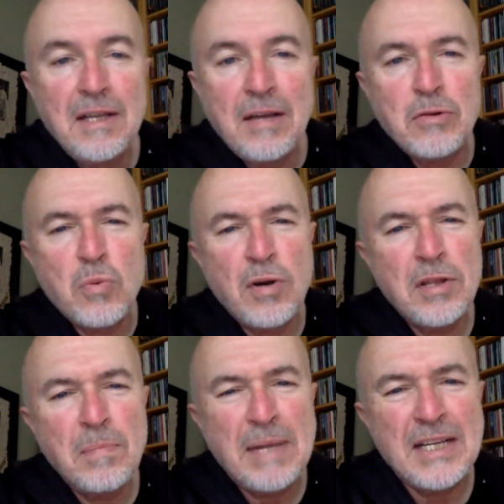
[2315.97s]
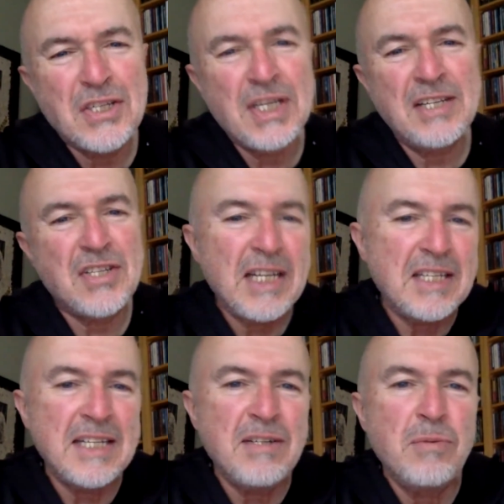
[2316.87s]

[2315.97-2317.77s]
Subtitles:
That was one of the biggest things they did,